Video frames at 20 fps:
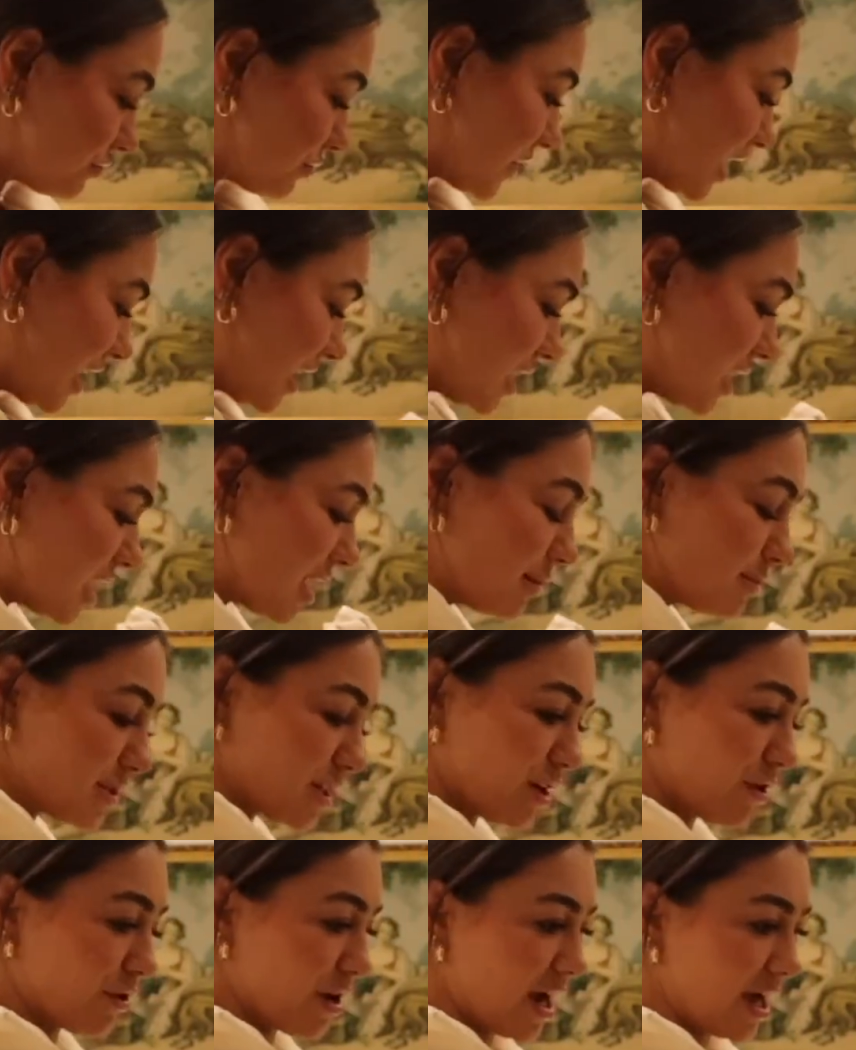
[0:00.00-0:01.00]
I think it comes
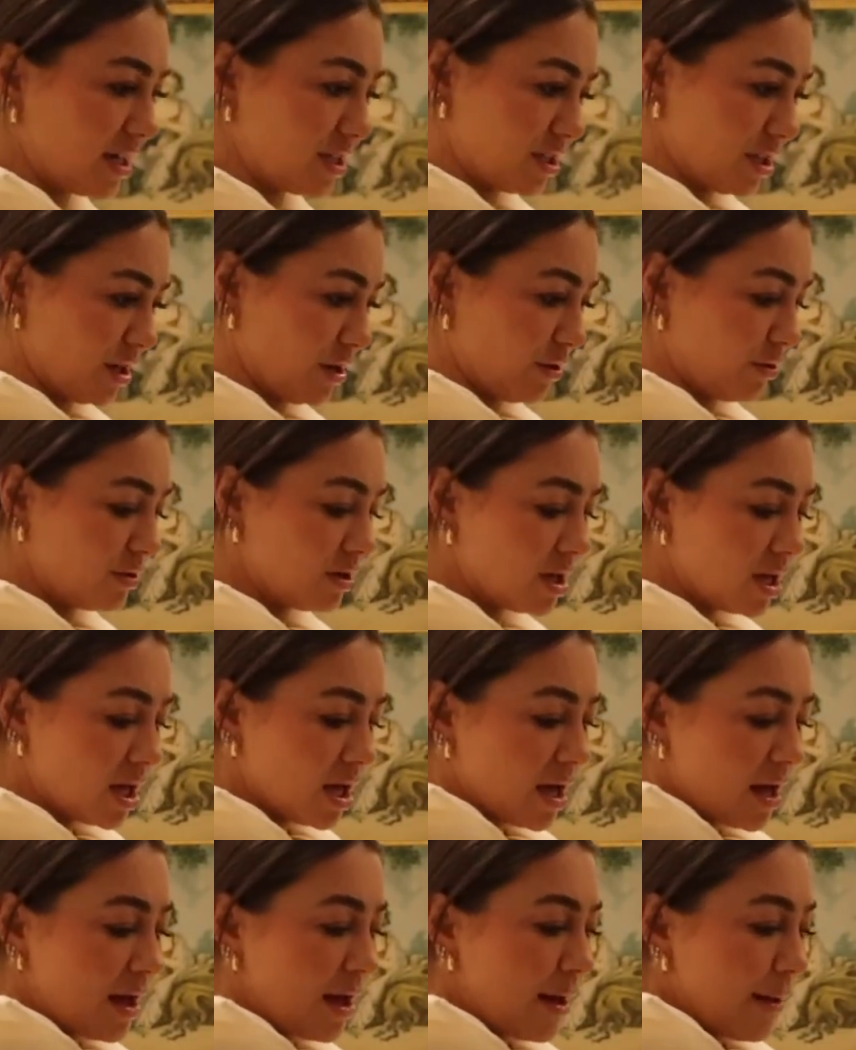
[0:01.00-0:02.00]
in gray too,
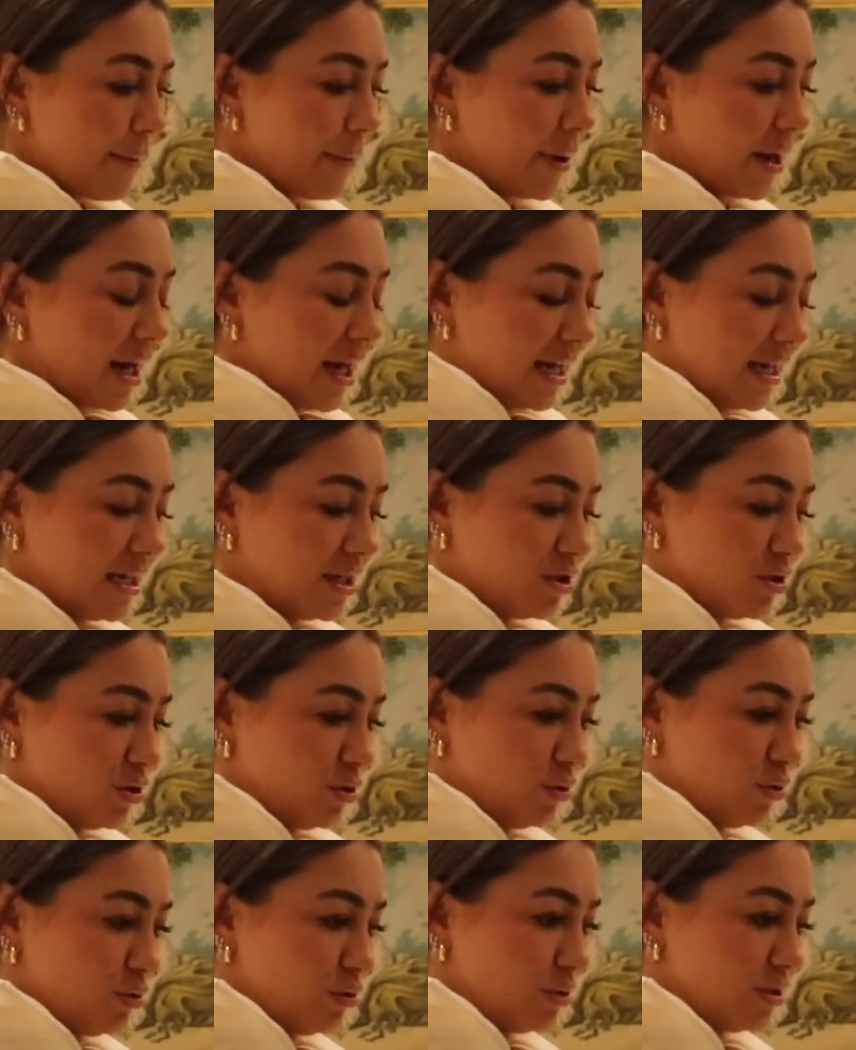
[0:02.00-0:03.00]
but I need
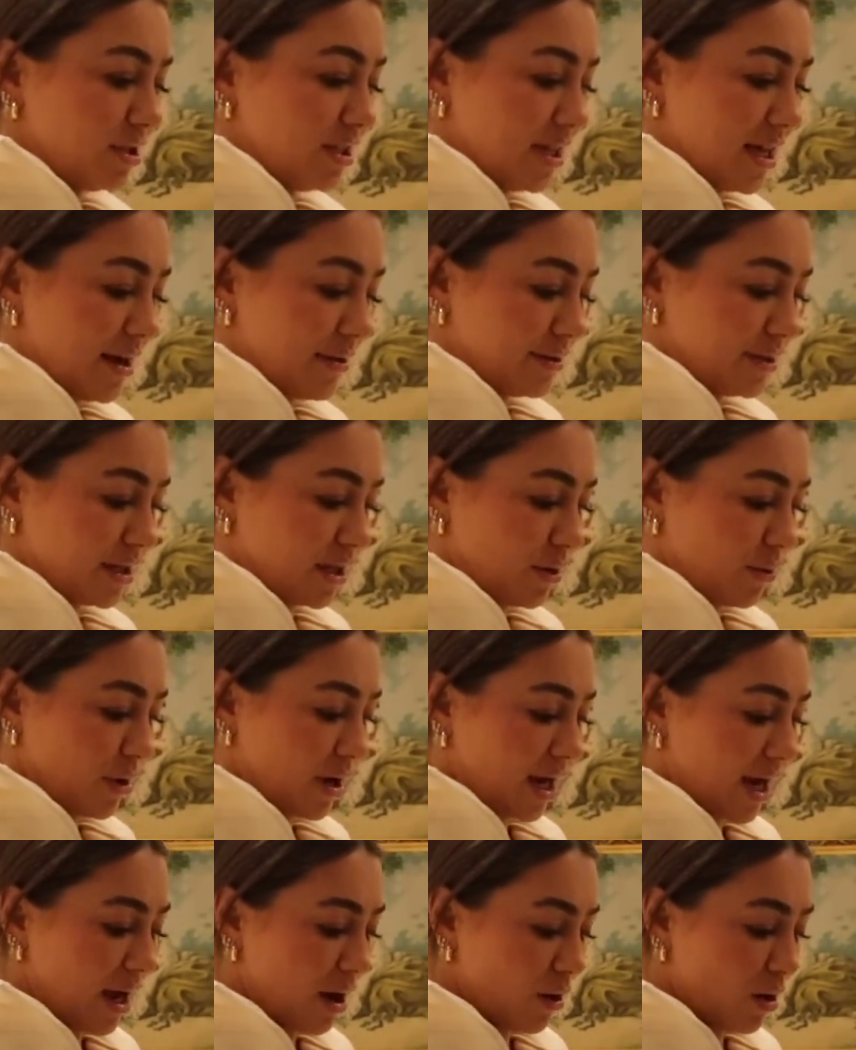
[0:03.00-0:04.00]
to see how it's gonna
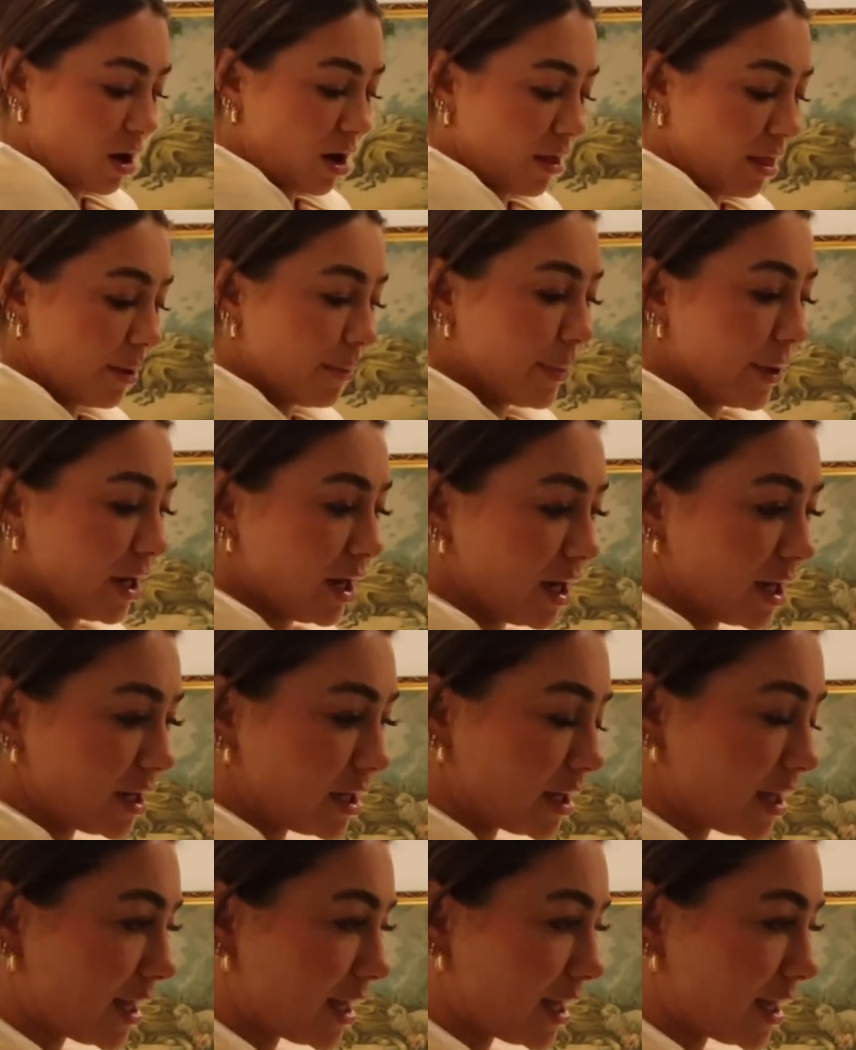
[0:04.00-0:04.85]
work out on the bod.